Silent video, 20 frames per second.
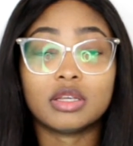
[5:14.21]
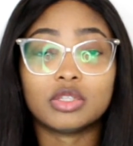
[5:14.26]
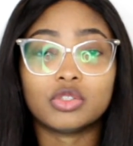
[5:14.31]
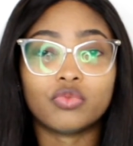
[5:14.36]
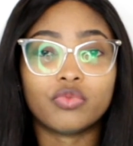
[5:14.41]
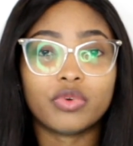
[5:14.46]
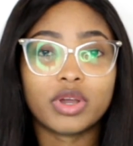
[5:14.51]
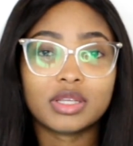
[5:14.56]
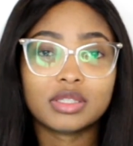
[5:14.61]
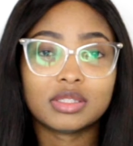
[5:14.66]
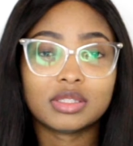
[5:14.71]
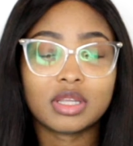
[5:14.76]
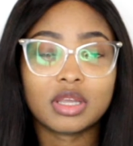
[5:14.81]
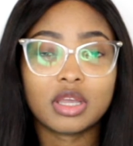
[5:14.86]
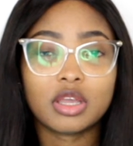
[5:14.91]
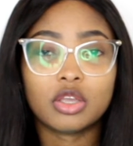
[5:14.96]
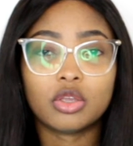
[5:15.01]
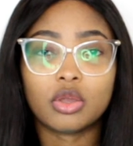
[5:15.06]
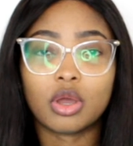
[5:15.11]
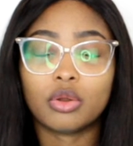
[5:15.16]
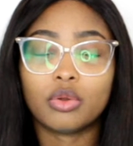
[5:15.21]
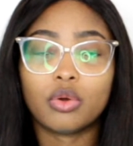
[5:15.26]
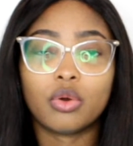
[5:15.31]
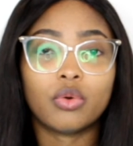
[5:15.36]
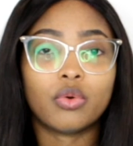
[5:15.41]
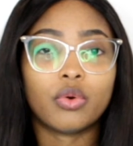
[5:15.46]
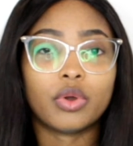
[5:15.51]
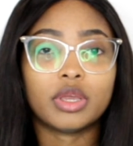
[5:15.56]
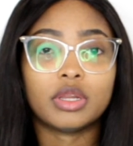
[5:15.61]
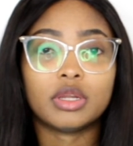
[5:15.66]
is resting, you're
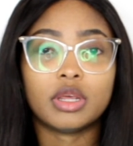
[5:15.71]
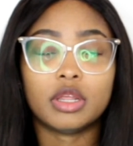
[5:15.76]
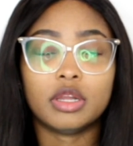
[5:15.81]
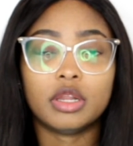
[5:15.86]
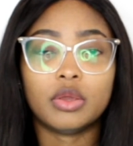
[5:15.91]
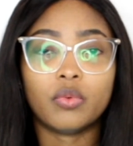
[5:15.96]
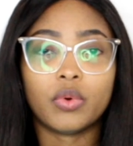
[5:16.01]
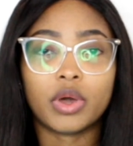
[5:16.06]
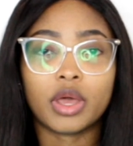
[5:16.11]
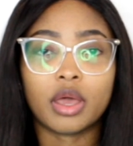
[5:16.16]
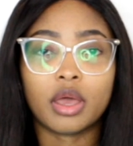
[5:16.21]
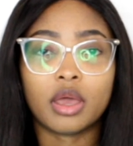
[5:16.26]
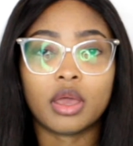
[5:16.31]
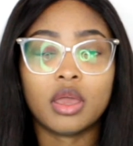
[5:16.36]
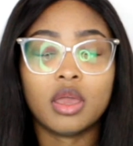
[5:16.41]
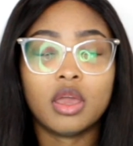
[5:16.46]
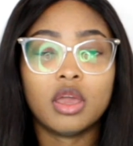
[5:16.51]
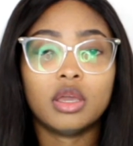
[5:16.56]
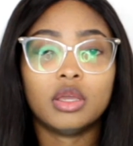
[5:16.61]
not going anywhere,